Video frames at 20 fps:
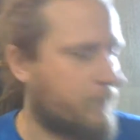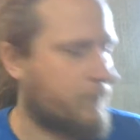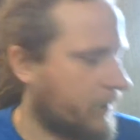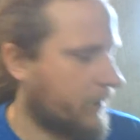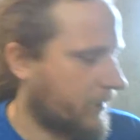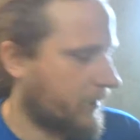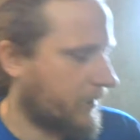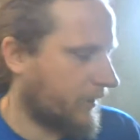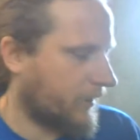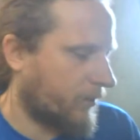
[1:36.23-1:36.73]

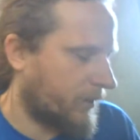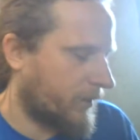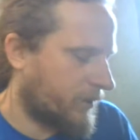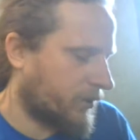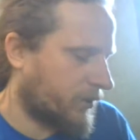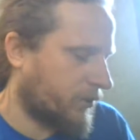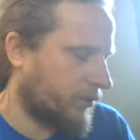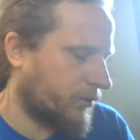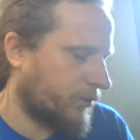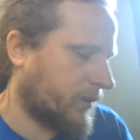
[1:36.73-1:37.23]
get going
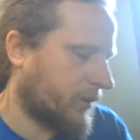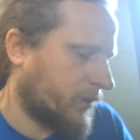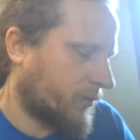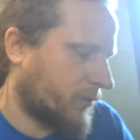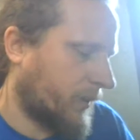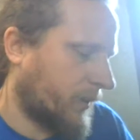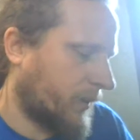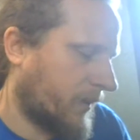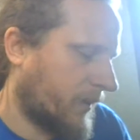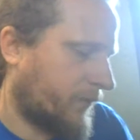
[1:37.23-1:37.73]
soon because
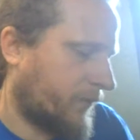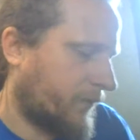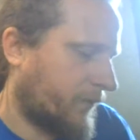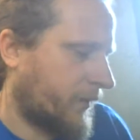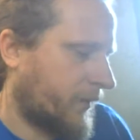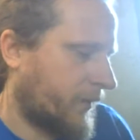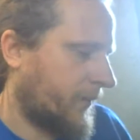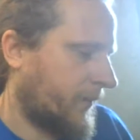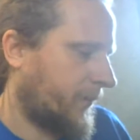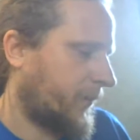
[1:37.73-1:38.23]
we have
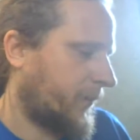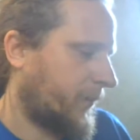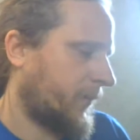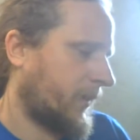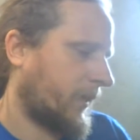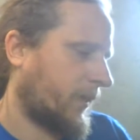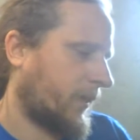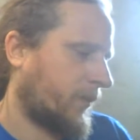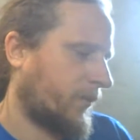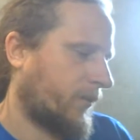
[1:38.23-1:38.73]

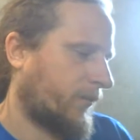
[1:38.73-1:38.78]
another